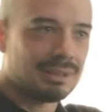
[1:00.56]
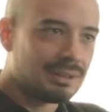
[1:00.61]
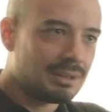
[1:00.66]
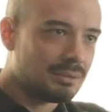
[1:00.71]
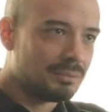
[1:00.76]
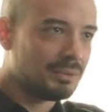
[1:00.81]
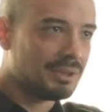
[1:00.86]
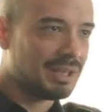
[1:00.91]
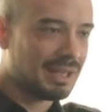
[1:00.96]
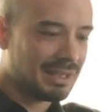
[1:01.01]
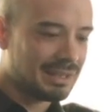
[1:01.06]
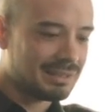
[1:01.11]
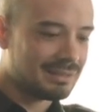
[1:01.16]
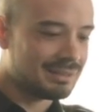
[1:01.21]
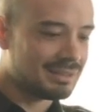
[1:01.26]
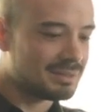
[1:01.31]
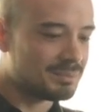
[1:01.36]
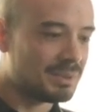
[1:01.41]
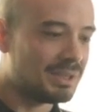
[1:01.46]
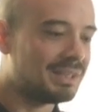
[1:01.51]
We can
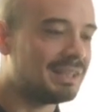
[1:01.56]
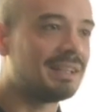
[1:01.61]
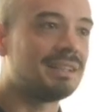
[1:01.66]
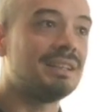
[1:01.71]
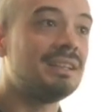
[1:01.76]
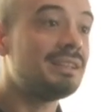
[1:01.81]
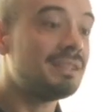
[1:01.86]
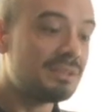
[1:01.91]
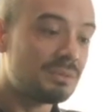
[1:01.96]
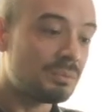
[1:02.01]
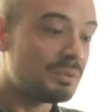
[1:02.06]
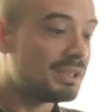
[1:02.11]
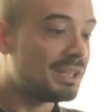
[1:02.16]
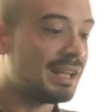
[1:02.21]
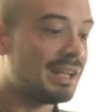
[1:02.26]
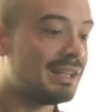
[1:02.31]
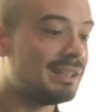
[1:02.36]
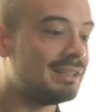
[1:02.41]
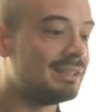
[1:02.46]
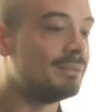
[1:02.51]
display it like this. We
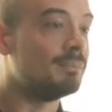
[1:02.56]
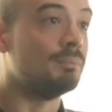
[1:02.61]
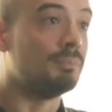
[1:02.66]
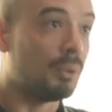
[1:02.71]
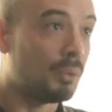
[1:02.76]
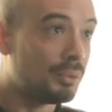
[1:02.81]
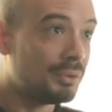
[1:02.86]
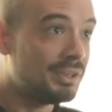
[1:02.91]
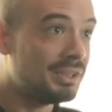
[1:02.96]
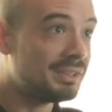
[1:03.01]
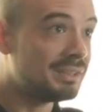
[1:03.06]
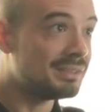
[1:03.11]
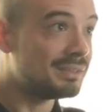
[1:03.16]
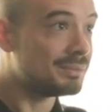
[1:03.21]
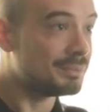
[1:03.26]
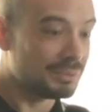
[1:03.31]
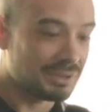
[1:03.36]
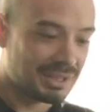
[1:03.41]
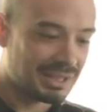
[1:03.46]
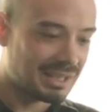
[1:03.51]
can bold it.
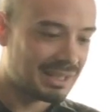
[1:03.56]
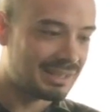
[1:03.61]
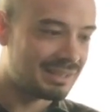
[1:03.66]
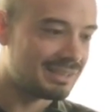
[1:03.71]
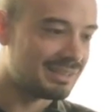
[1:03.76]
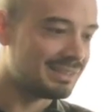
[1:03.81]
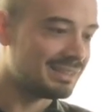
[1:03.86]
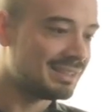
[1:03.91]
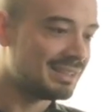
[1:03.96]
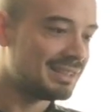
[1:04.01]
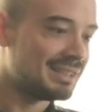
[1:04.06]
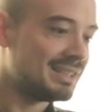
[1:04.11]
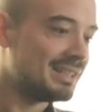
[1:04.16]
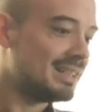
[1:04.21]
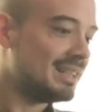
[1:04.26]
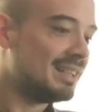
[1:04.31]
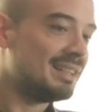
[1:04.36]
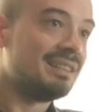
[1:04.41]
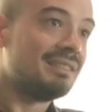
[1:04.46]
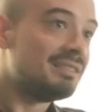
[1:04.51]
We can
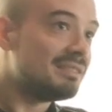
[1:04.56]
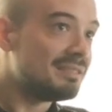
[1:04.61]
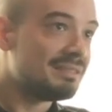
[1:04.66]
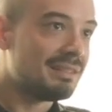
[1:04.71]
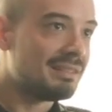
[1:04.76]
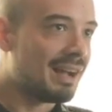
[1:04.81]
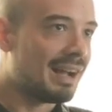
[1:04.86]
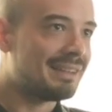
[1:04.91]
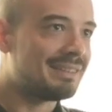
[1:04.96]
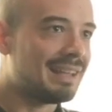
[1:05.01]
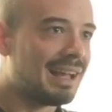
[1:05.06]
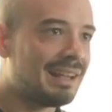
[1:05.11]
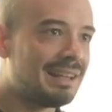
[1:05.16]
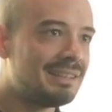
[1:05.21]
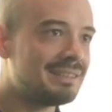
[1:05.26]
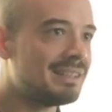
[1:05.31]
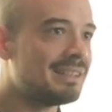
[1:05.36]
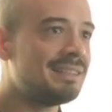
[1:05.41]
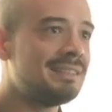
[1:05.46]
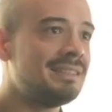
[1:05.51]

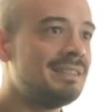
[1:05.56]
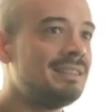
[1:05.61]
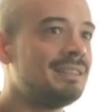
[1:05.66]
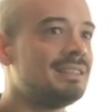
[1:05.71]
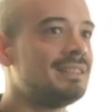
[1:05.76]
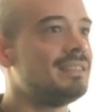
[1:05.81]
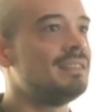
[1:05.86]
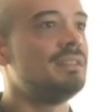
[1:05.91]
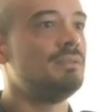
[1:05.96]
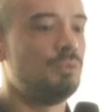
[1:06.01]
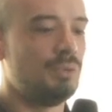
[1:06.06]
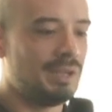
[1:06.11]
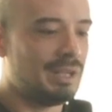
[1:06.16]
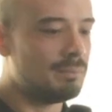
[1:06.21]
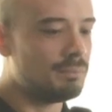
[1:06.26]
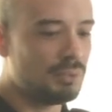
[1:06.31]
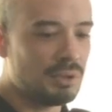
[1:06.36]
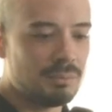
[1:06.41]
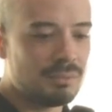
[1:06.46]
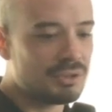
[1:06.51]
italicize it. We can
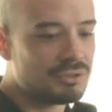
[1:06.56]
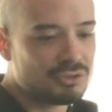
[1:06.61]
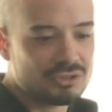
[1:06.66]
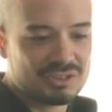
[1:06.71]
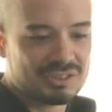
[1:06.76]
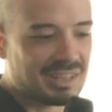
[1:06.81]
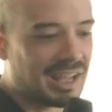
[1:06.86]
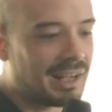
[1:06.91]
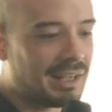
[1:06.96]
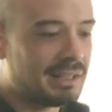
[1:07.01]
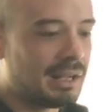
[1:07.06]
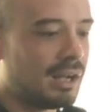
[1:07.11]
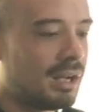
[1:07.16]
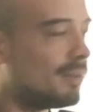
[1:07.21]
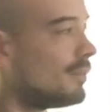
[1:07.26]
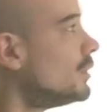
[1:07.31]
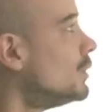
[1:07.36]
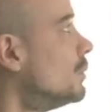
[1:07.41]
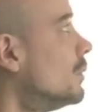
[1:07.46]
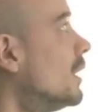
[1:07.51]
pretty much style it however
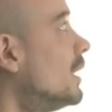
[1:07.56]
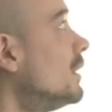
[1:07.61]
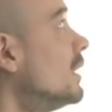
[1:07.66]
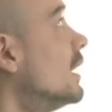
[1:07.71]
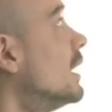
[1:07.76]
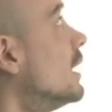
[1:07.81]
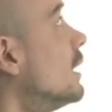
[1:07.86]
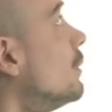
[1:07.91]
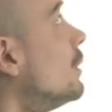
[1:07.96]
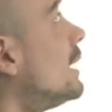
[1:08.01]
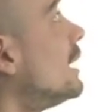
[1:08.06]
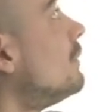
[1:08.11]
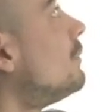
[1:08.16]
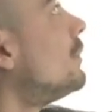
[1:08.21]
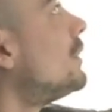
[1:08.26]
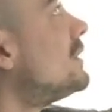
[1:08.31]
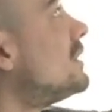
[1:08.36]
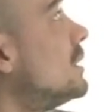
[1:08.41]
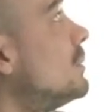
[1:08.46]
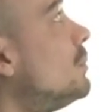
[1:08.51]
you want. We can, for
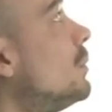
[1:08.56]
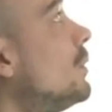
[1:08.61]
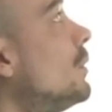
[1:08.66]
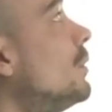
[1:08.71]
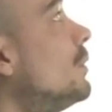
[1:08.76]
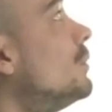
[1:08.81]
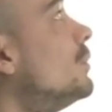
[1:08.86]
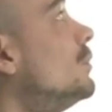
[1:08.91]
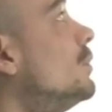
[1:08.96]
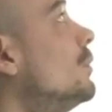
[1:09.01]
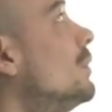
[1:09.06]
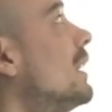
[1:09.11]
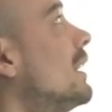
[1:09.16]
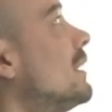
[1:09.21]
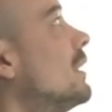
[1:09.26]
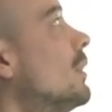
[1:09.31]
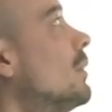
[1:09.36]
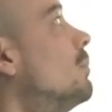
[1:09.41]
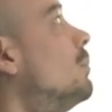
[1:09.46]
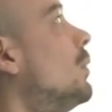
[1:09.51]
example, do like
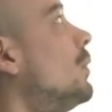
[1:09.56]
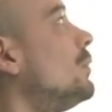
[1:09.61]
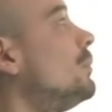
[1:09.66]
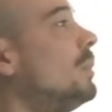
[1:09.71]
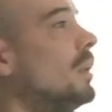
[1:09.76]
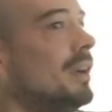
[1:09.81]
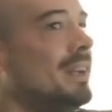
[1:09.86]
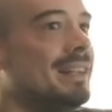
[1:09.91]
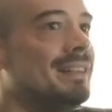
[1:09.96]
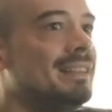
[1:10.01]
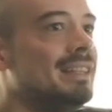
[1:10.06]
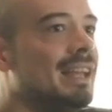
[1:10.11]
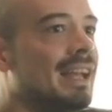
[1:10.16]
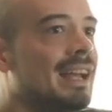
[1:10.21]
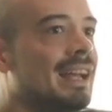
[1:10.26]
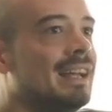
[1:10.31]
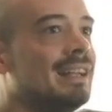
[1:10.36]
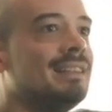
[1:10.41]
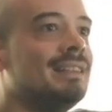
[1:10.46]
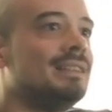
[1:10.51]
a bold part at the
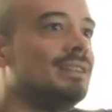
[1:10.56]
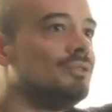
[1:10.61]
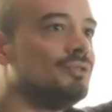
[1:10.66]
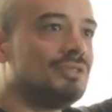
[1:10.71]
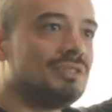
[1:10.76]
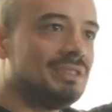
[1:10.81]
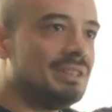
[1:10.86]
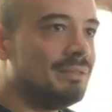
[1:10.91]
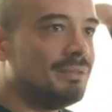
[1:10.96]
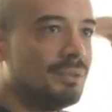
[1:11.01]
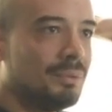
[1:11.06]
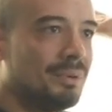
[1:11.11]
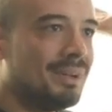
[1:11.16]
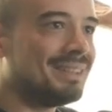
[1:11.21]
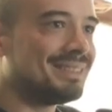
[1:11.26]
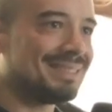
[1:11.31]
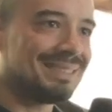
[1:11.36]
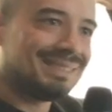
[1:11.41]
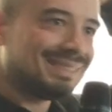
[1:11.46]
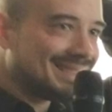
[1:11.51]
end and then just leave the
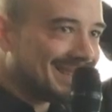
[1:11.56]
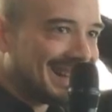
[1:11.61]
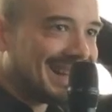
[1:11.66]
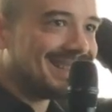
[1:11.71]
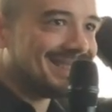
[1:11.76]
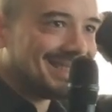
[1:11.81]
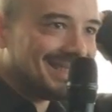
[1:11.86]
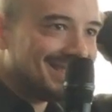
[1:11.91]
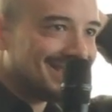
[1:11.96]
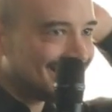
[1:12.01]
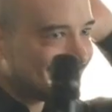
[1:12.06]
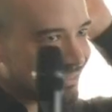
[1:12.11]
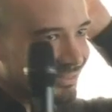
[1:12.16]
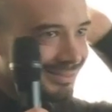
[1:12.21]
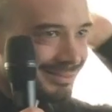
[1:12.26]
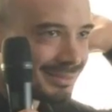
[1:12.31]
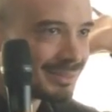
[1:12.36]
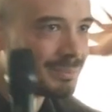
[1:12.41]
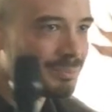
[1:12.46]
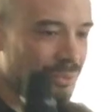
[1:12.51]
rest as is.
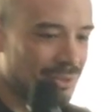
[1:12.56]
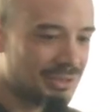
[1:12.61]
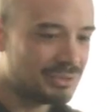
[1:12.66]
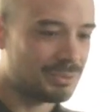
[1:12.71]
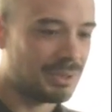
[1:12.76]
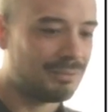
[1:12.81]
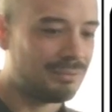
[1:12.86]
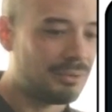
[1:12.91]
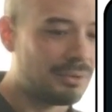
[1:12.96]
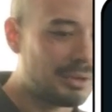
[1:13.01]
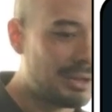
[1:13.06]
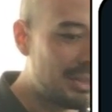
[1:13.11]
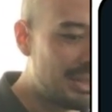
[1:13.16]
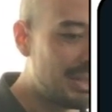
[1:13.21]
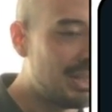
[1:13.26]
It's pretty straightforward.